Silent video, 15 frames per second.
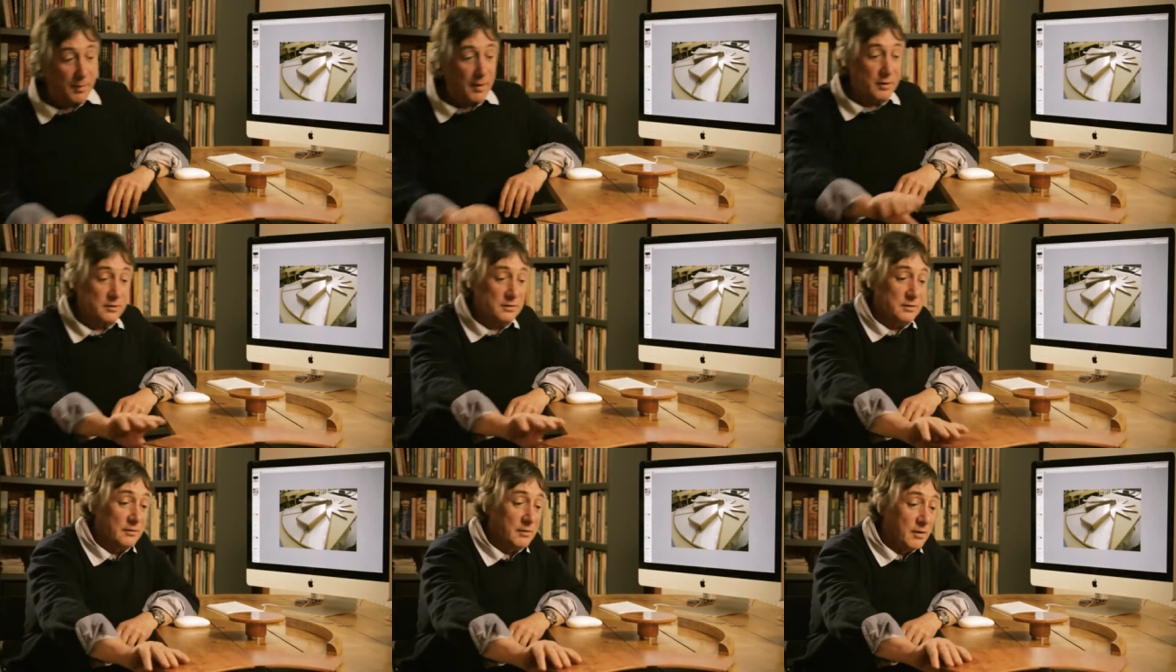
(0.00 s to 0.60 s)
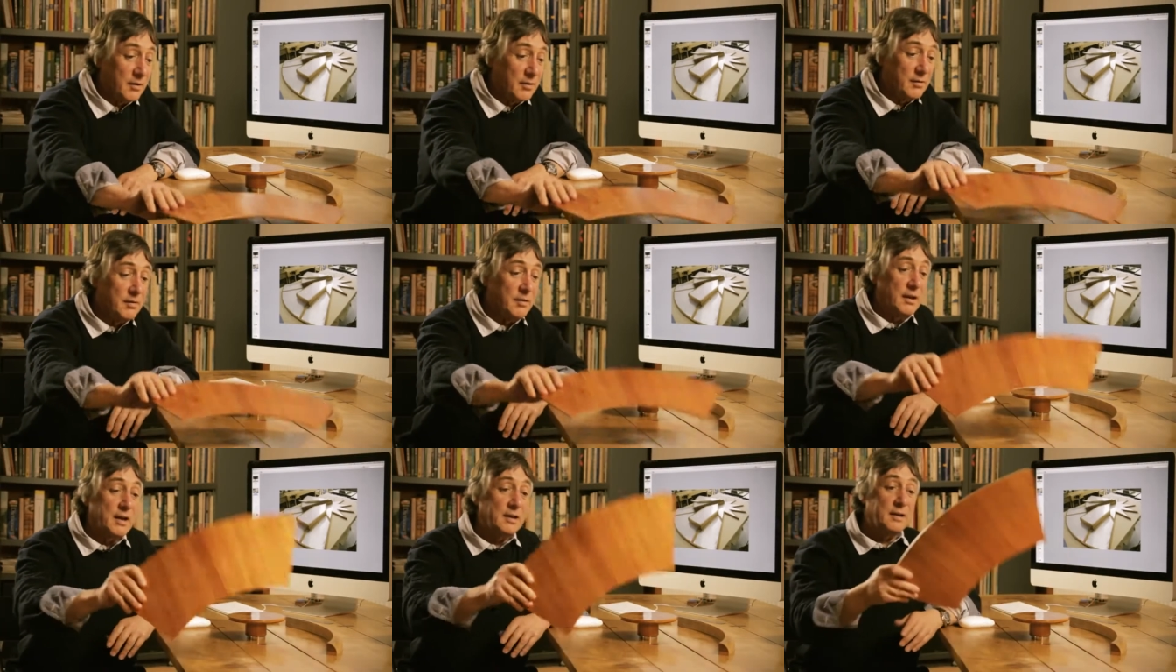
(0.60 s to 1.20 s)
parts
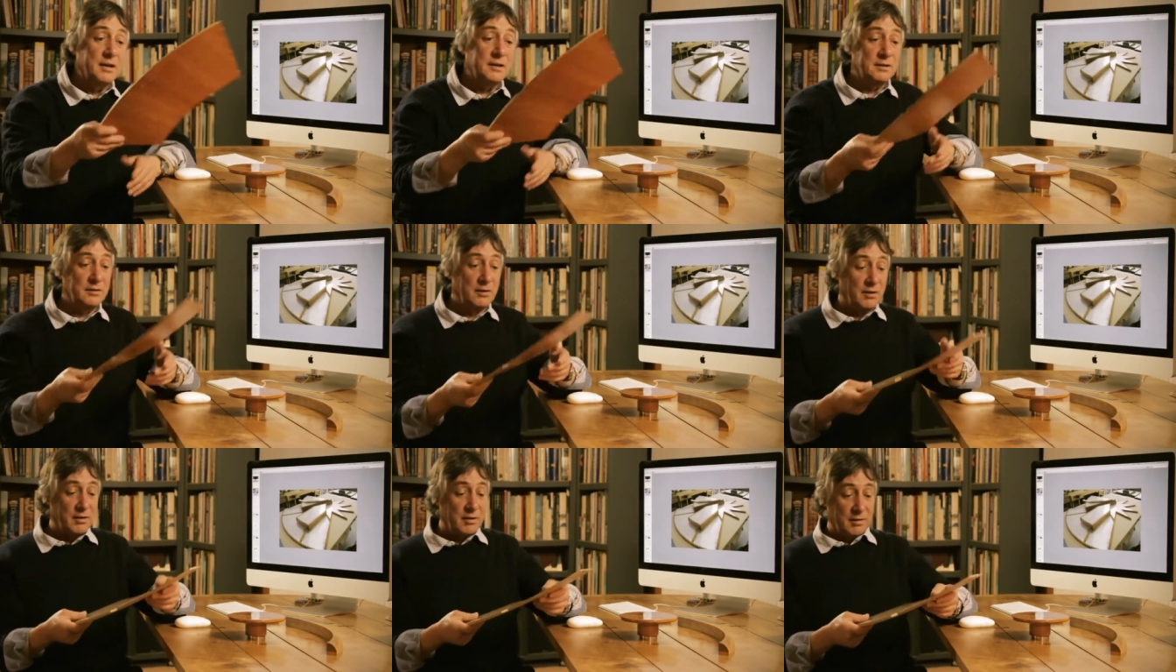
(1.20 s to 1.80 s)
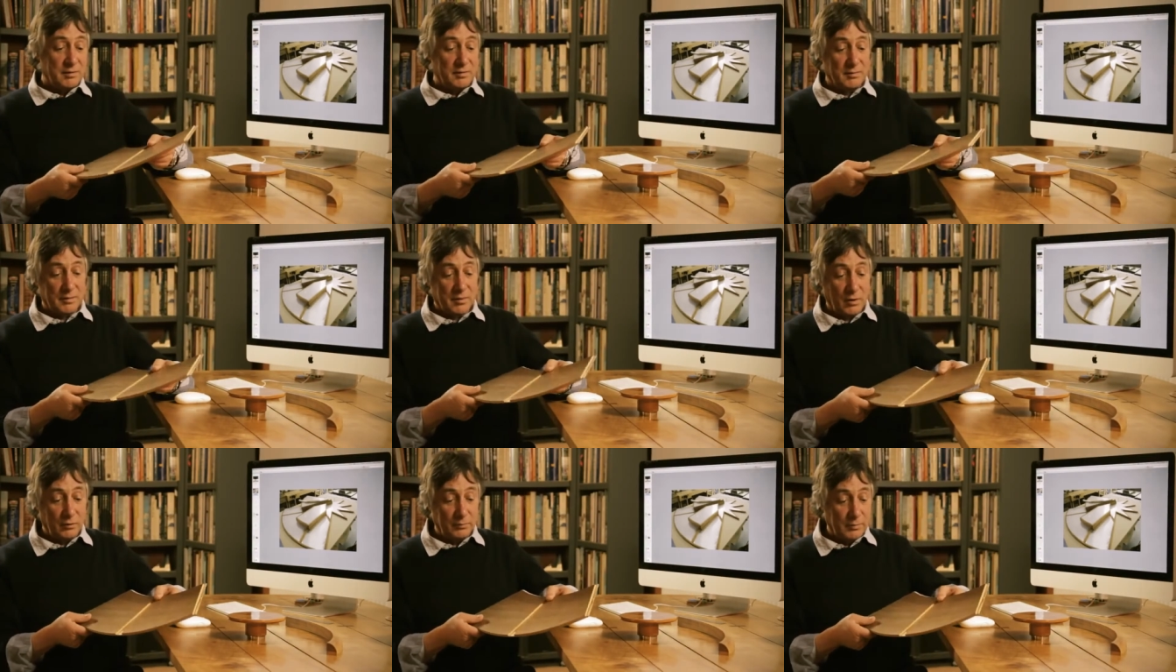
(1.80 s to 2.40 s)
like this are
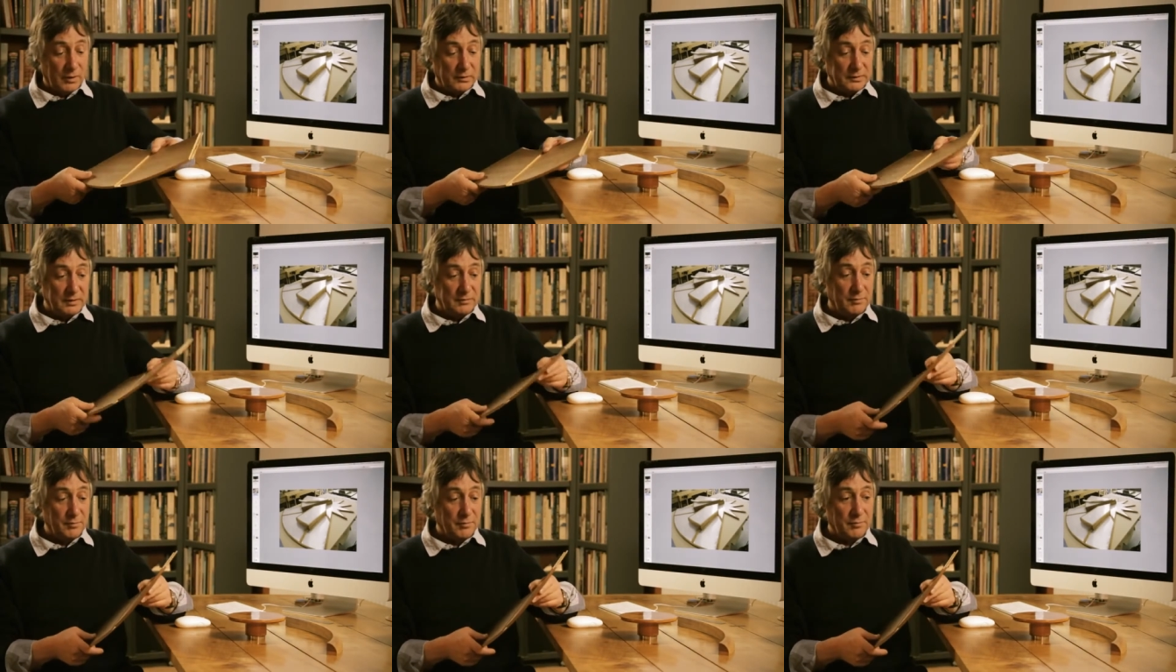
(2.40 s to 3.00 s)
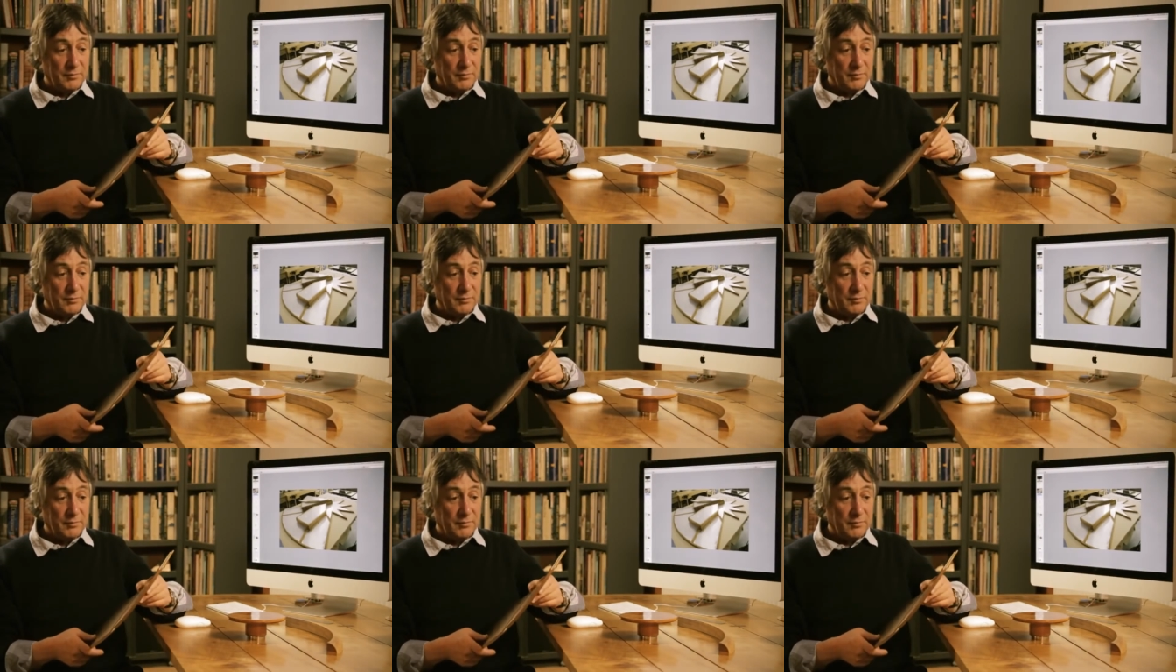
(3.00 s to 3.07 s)
cold molded